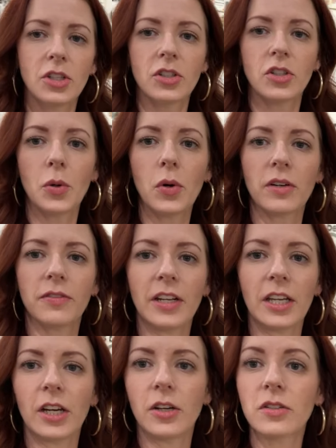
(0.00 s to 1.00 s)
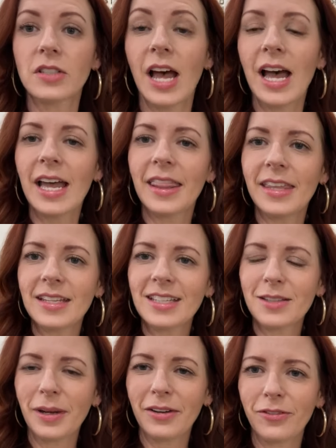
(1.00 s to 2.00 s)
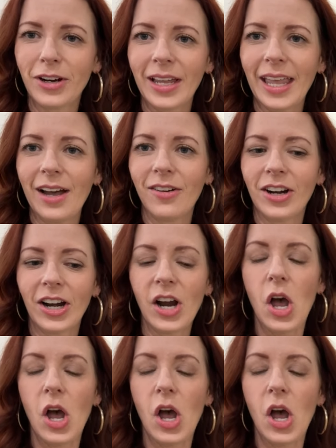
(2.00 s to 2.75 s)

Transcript: tour videos. This is my front counter.